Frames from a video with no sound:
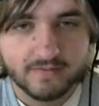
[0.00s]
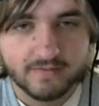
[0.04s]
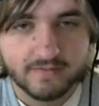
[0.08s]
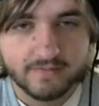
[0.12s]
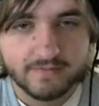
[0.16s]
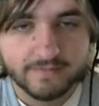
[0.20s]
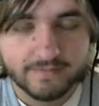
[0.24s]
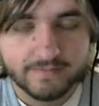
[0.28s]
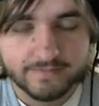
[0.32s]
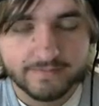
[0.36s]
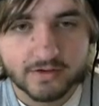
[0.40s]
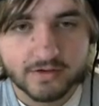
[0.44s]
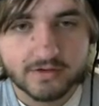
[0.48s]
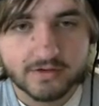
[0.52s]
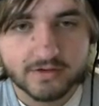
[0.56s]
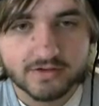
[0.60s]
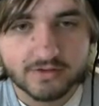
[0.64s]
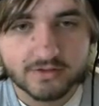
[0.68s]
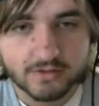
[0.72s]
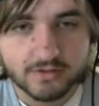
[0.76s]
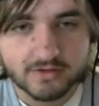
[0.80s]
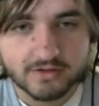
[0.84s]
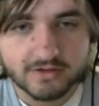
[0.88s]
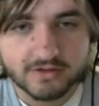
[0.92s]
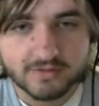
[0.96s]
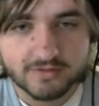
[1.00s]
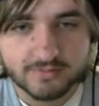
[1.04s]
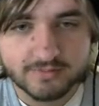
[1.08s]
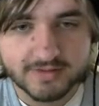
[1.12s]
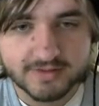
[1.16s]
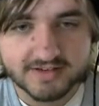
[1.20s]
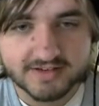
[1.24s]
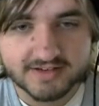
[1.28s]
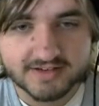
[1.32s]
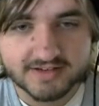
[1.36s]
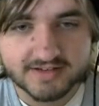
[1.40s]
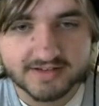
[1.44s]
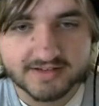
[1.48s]
First order of
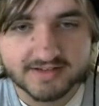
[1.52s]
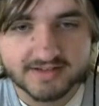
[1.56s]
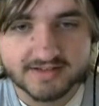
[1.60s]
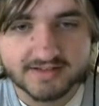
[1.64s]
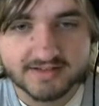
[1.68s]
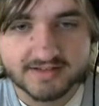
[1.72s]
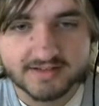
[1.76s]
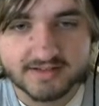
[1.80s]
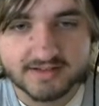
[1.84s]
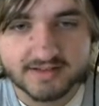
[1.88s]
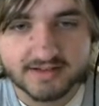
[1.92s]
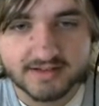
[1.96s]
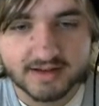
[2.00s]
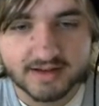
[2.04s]
business,